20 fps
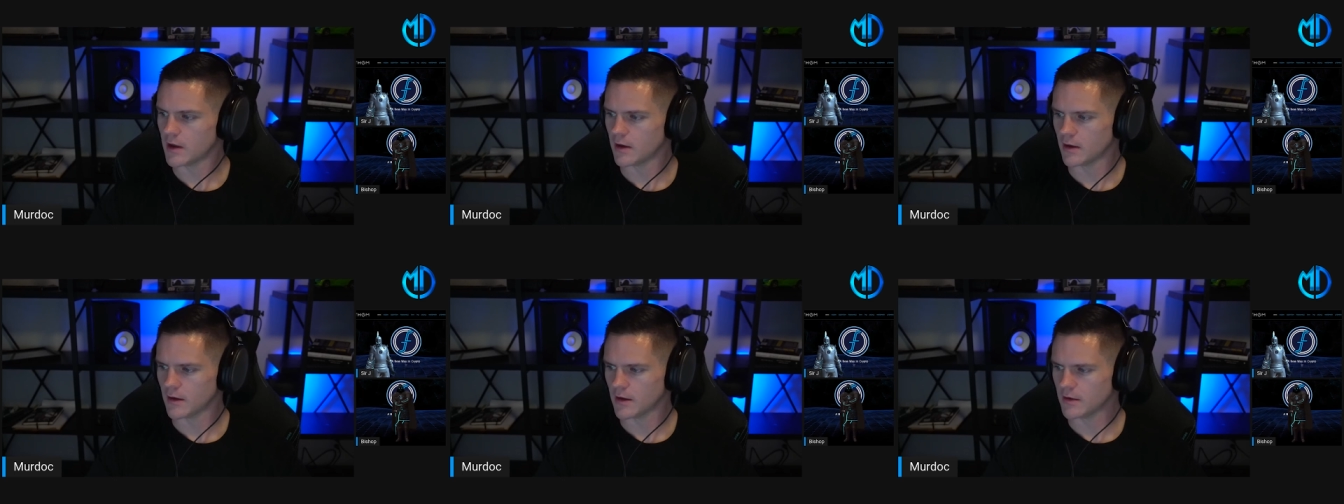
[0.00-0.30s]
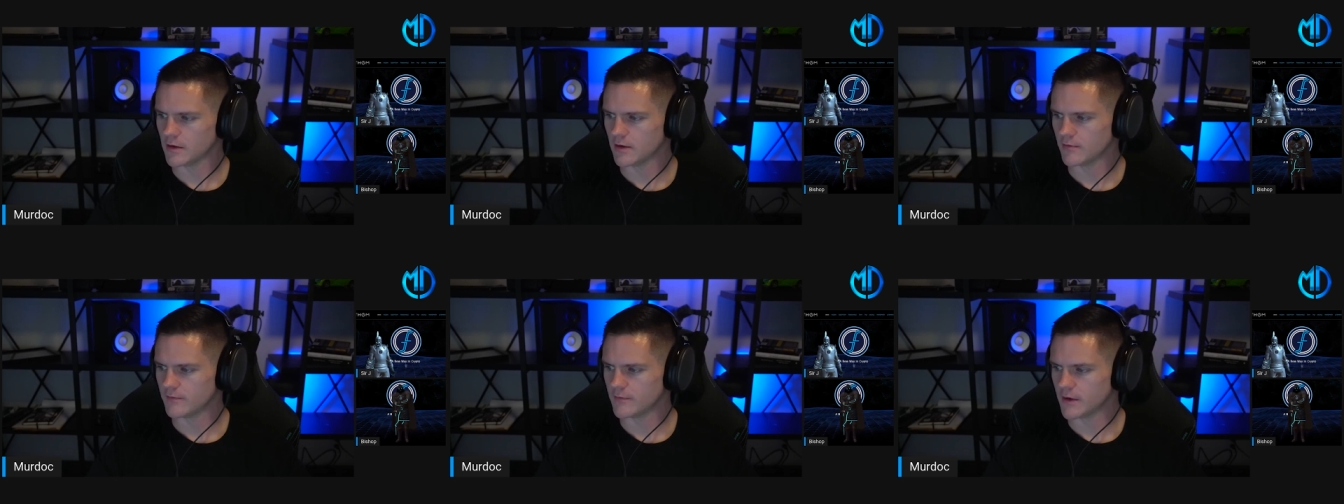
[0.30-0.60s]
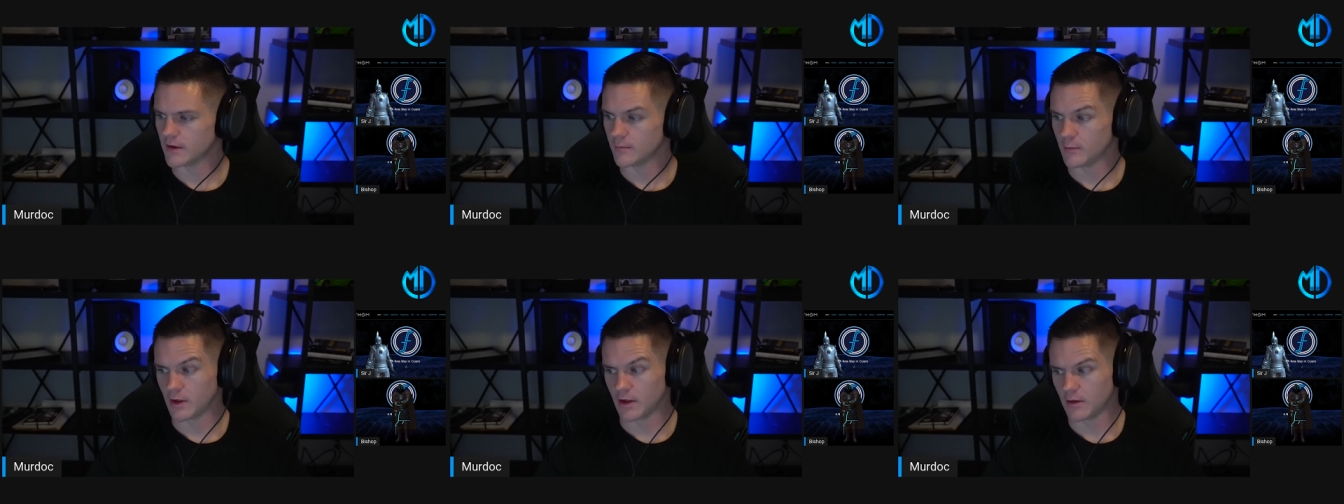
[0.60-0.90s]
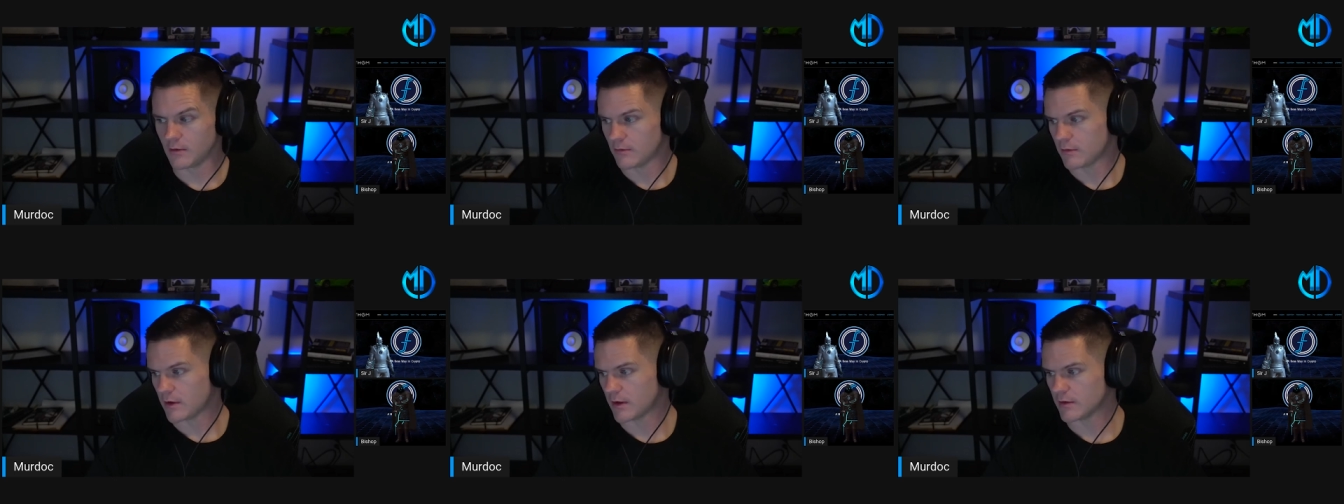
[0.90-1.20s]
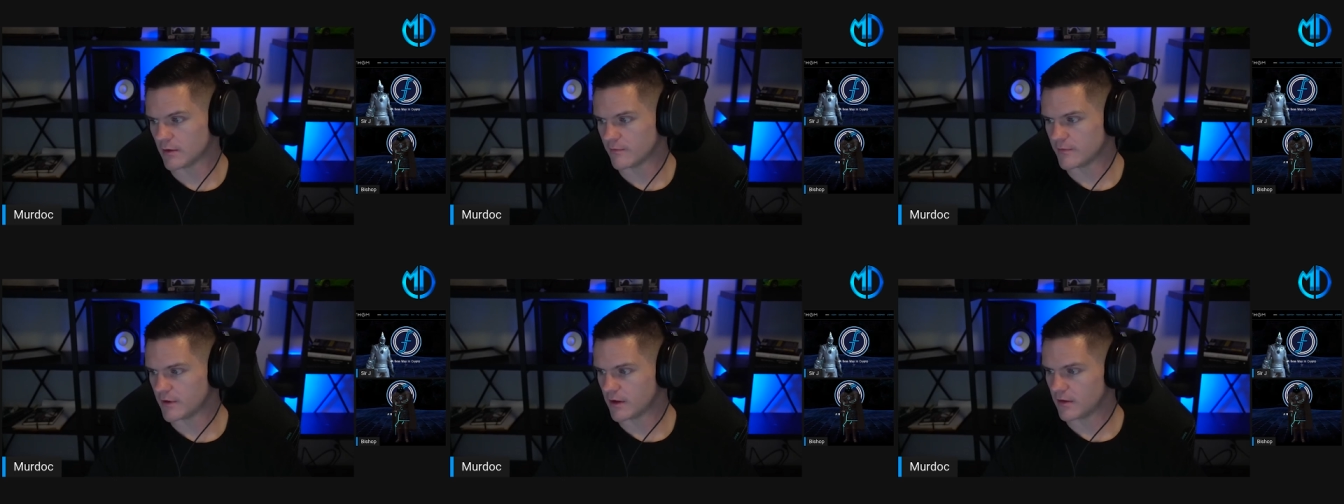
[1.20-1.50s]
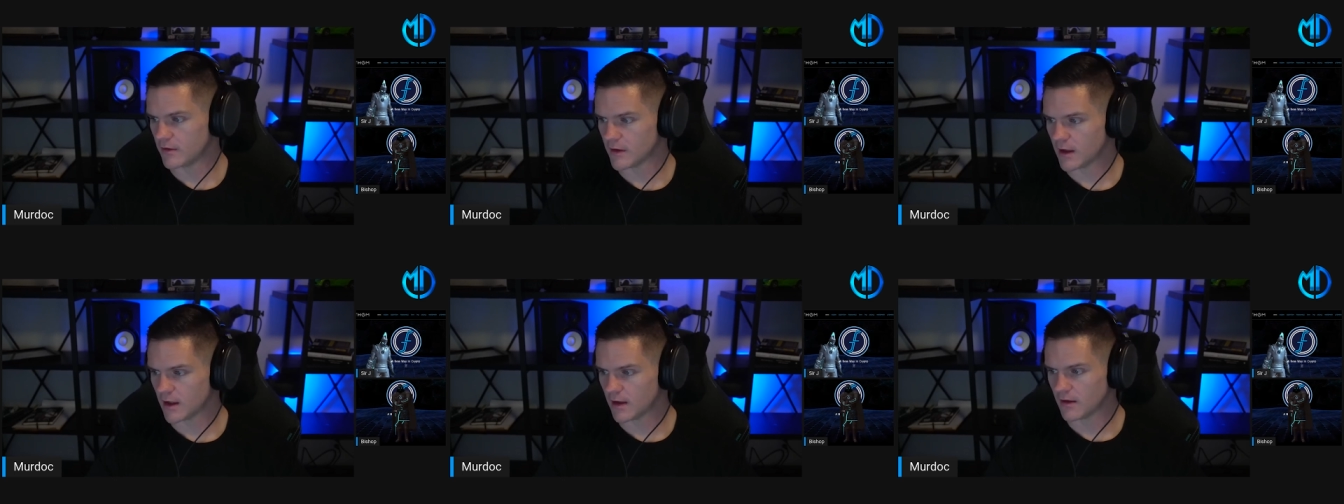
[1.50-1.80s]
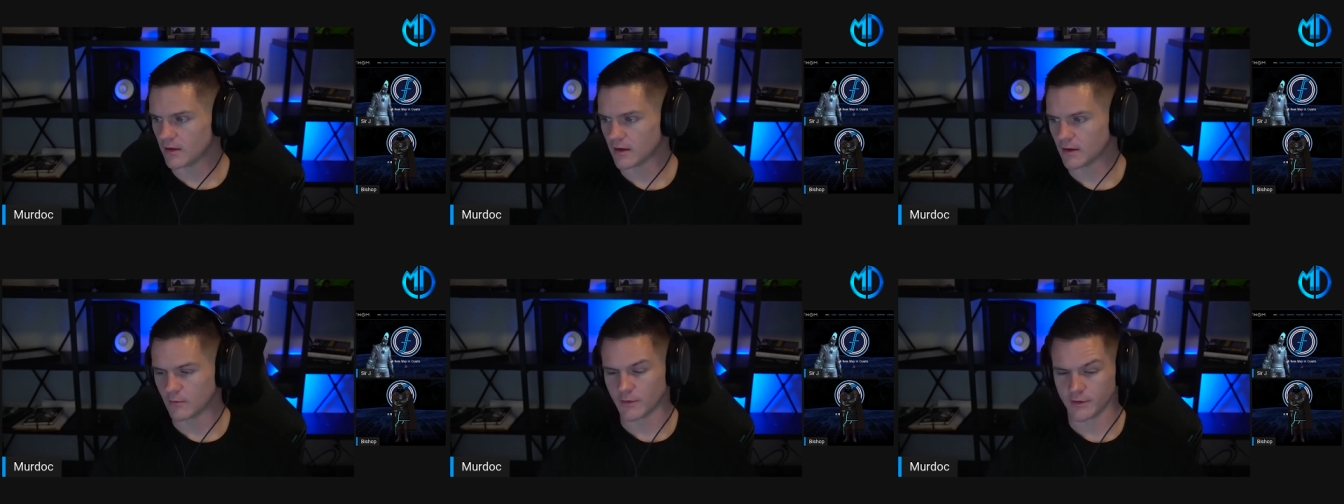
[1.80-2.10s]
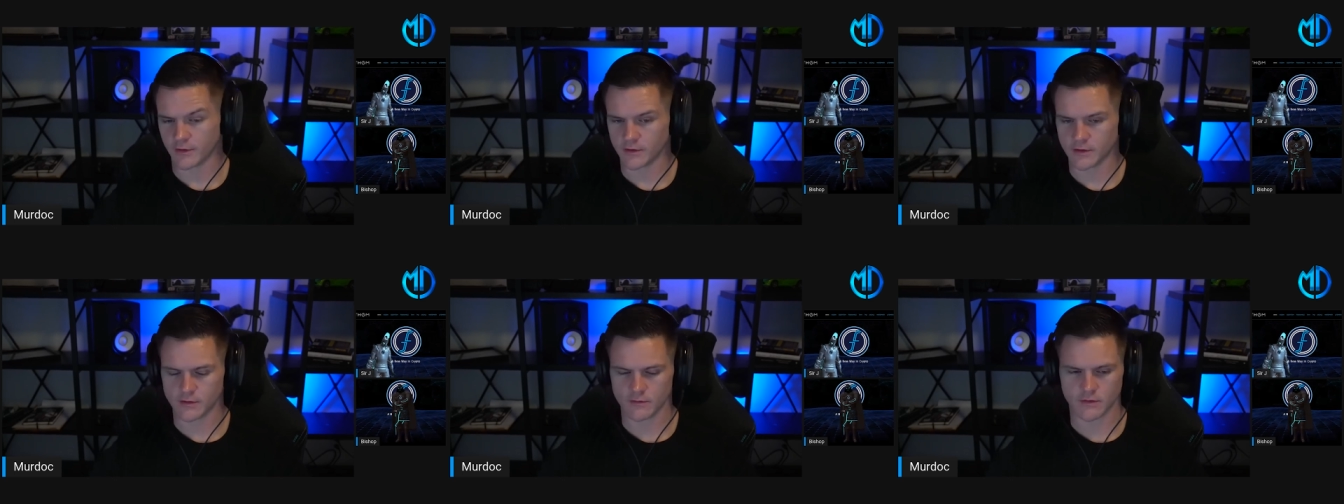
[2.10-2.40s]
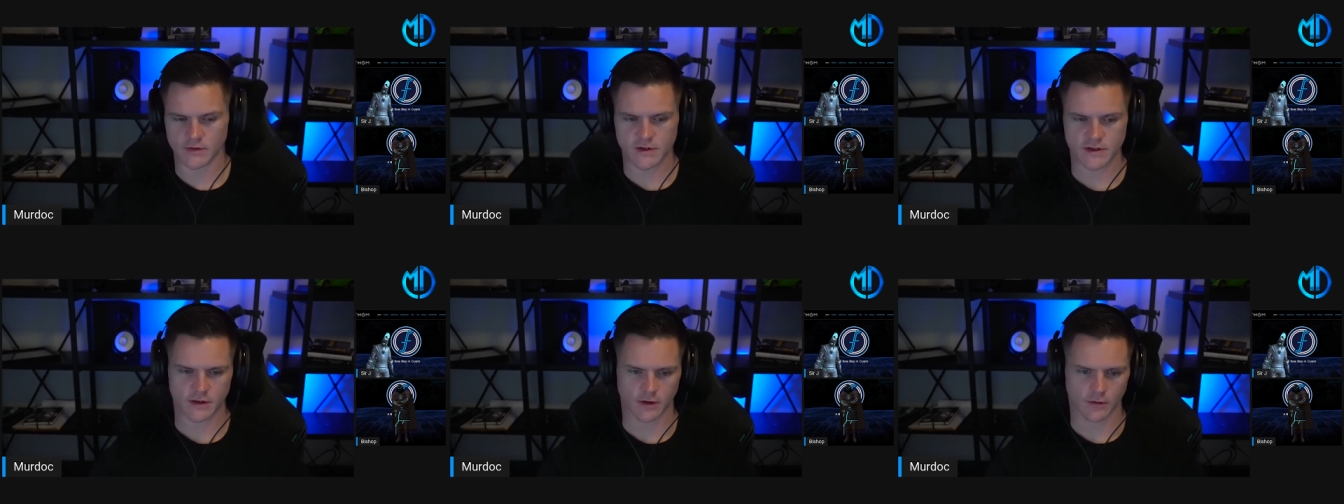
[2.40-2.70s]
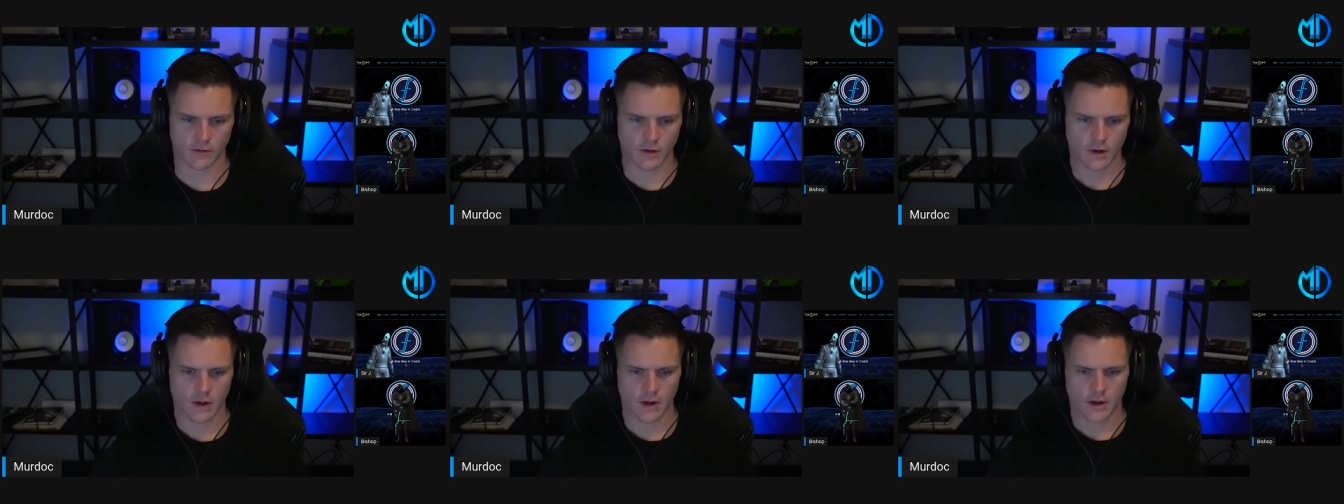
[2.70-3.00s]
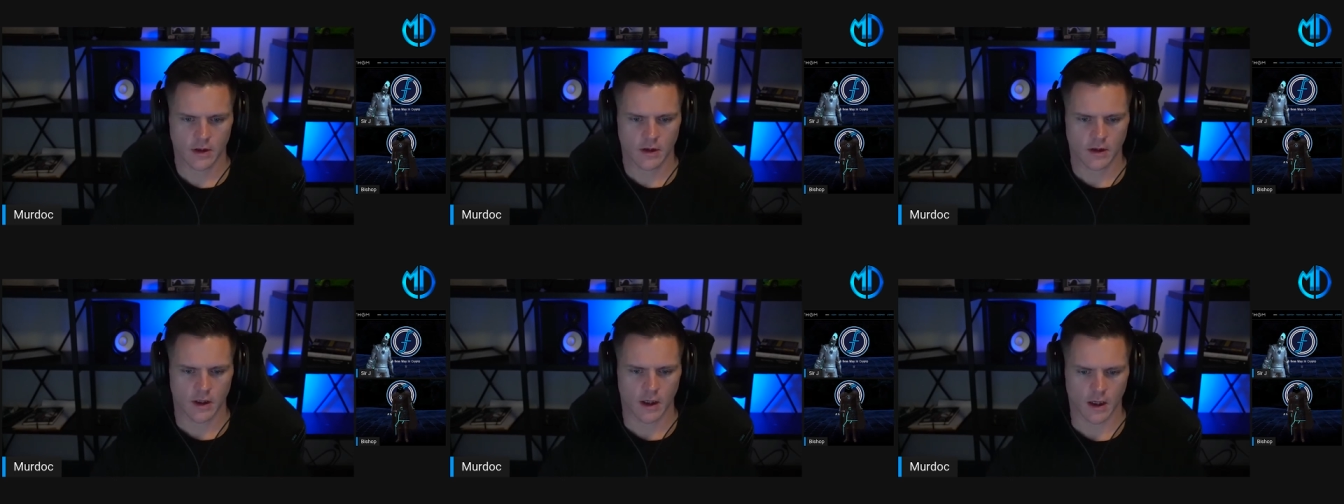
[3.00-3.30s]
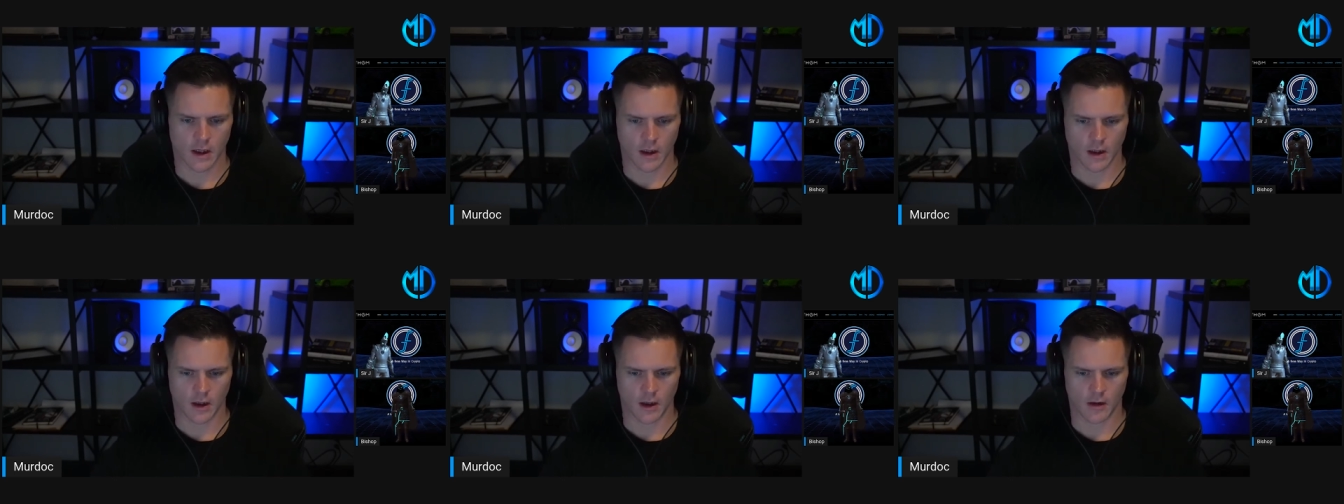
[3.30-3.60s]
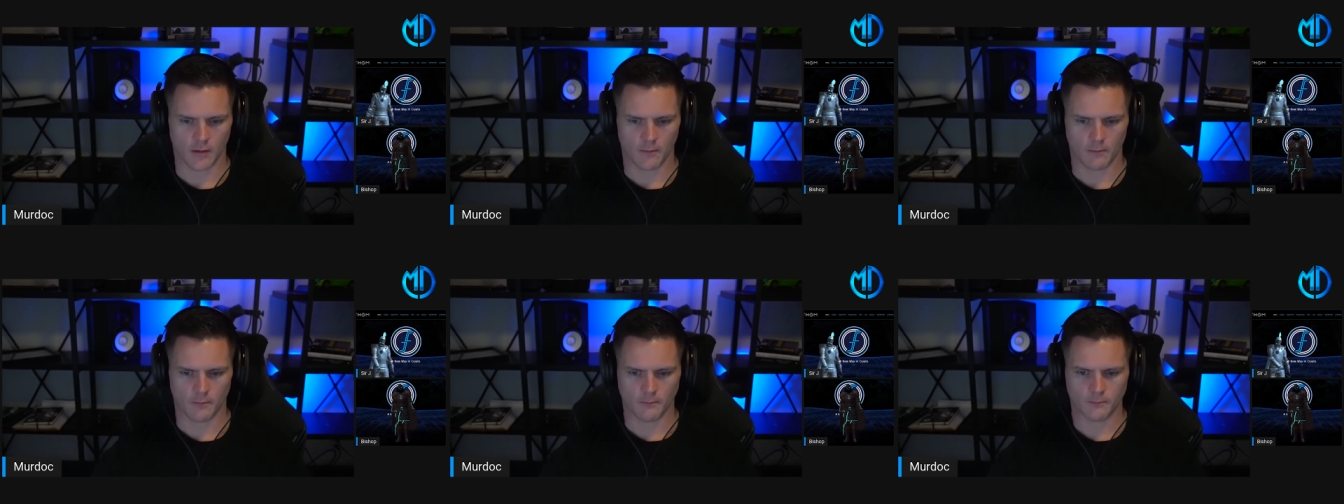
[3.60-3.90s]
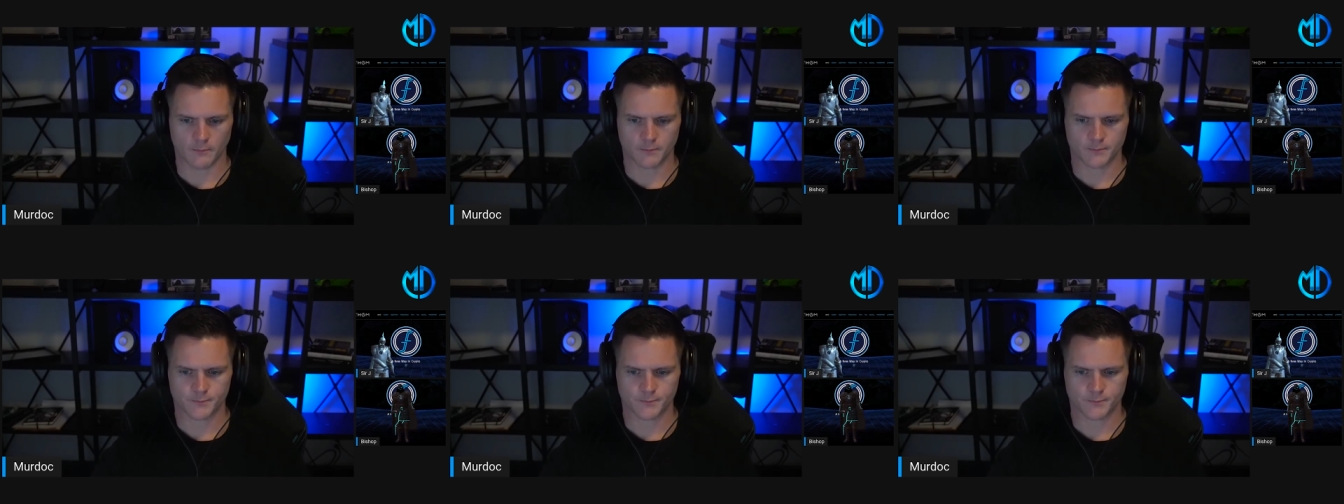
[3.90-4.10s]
I love. I mean, I love to hear that. I like what they're doing. So, um,